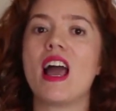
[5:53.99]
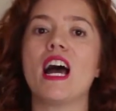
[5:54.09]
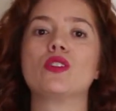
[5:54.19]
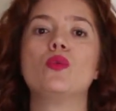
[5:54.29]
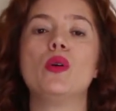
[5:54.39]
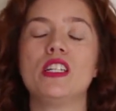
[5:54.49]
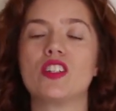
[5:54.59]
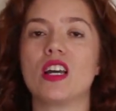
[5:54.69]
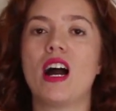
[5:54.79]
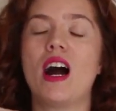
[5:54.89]
at
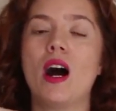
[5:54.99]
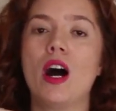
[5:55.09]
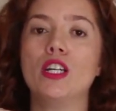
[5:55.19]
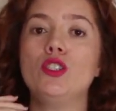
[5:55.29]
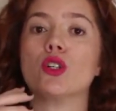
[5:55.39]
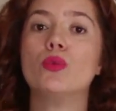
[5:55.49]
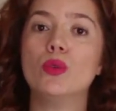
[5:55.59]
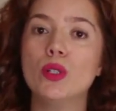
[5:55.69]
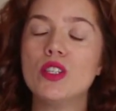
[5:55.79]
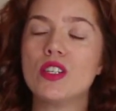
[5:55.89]
which uh, your
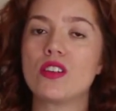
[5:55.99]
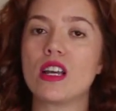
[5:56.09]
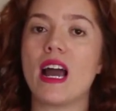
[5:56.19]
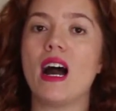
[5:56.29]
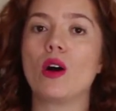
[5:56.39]
wounds